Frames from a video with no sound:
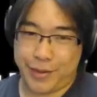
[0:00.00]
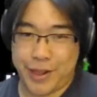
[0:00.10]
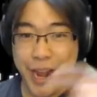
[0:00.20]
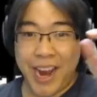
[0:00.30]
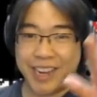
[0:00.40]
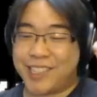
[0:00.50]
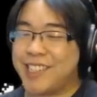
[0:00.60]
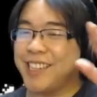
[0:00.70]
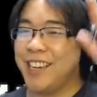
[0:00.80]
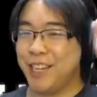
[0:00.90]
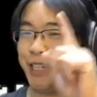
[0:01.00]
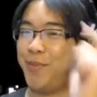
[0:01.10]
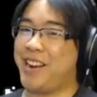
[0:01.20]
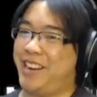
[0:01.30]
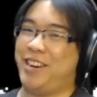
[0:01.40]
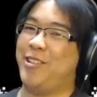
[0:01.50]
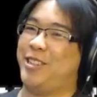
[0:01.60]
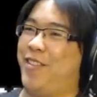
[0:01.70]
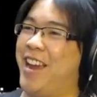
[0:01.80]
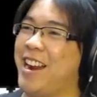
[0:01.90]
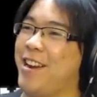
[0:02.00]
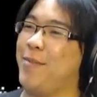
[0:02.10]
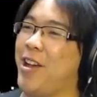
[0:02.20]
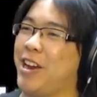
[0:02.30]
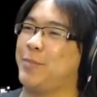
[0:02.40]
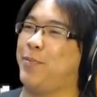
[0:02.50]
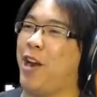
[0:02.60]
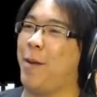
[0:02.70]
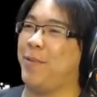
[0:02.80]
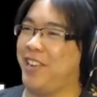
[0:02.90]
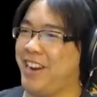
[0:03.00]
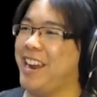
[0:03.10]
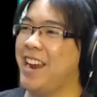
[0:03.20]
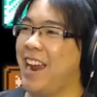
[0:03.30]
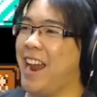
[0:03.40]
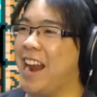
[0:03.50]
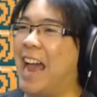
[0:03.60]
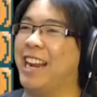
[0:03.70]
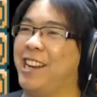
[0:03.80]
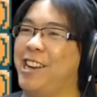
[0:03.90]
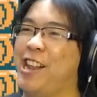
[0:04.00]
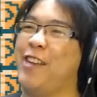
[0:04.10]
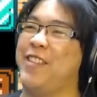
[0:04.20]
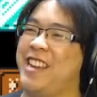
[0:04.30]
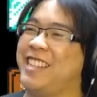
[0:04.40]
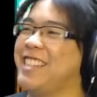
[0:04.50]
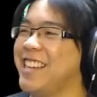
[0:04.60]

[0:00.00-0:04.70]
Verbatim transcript: This is making use of hidden blocks properly, and I love it.